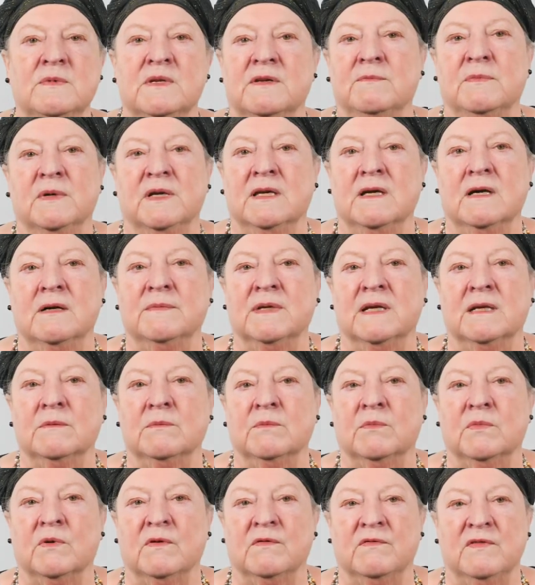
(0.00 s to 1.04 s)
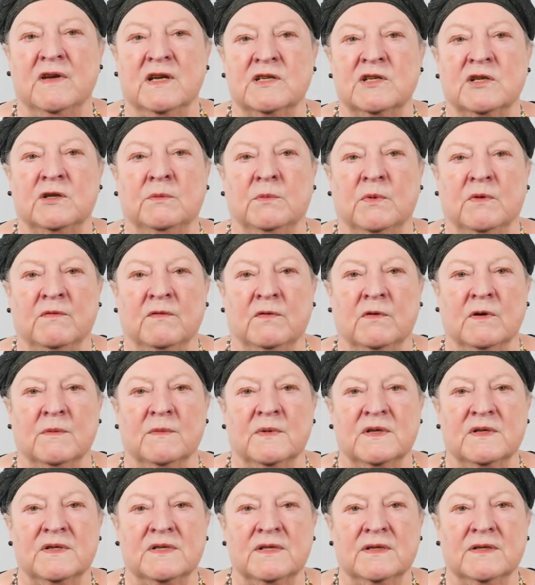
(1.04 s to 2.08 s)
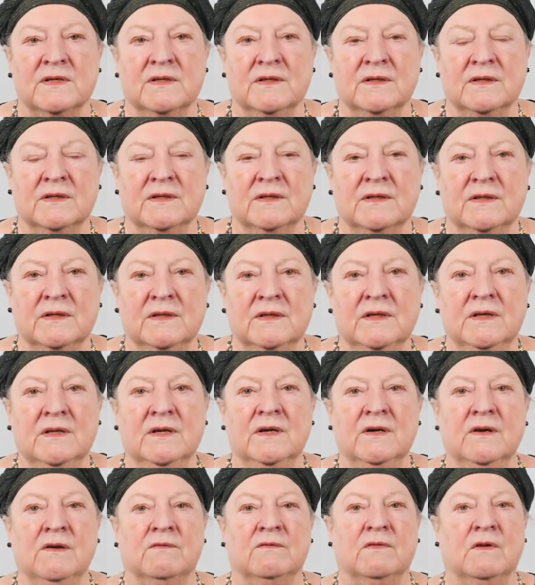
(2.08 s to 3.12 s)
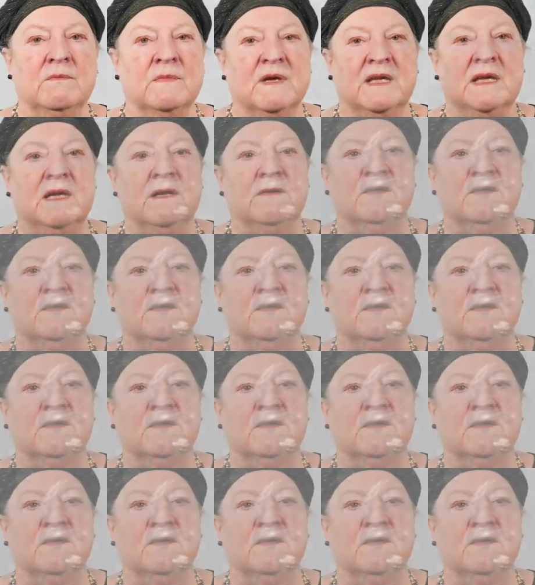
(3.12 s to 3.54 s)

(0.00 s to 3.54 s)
of becoming professional performers. For many of